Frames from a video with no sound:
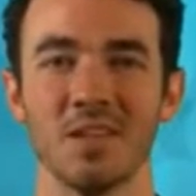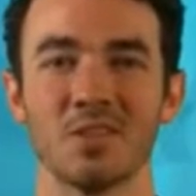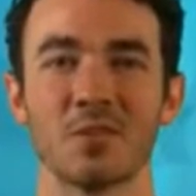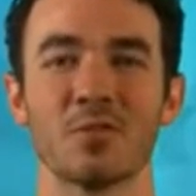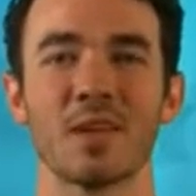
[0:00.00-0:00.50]

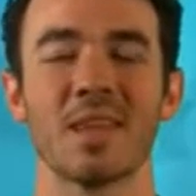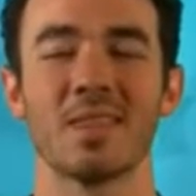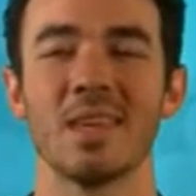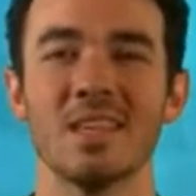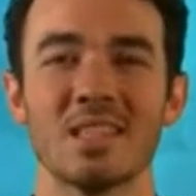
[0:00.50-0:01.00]
Don't forget the
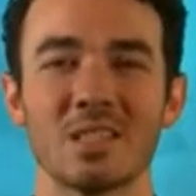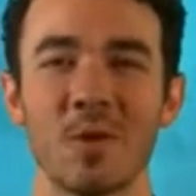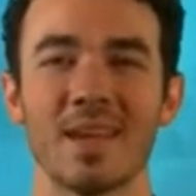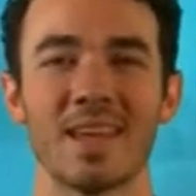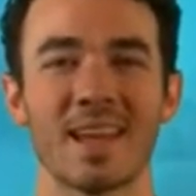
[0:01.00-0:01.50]
easiest
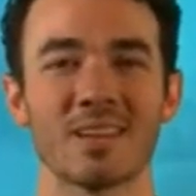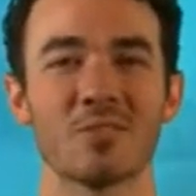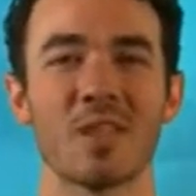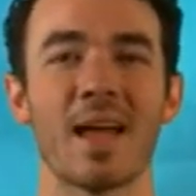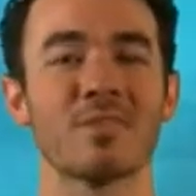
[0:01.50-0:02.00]
way to get
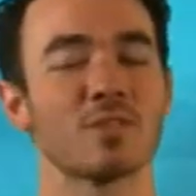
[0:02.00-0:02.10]
extra lives,